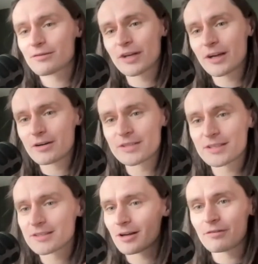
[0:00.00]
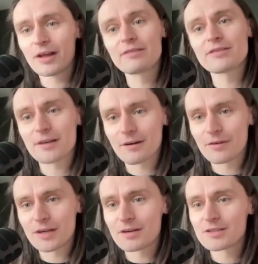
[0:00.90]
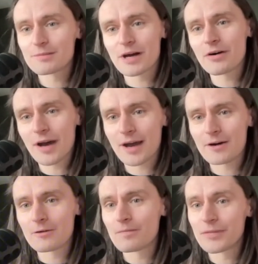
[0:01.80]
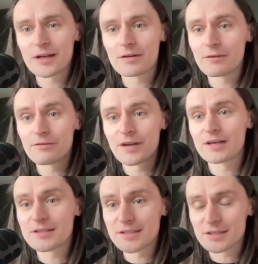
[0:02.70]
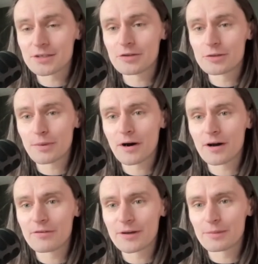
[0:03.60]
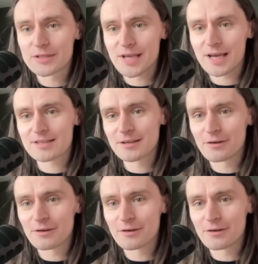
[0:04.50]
his videos. He does a lot of lifestyle videos about how, the fitness is a huge part of it and protecting